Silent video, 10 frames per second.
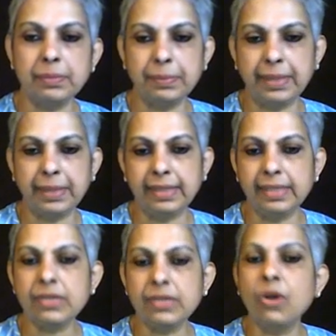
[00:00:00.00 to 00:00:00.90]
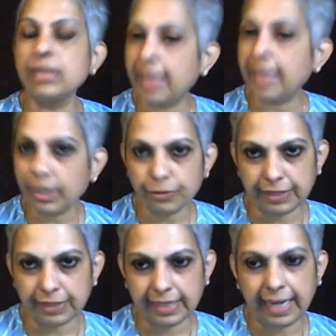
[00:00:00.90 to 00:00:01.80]
preparedness or the lack
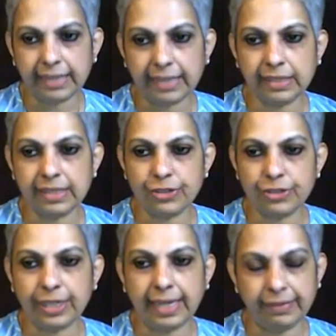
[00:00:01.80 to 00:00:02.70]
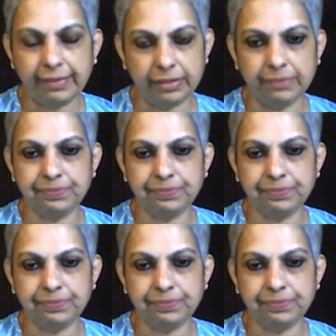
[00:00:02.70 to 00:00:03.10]
of it at district level.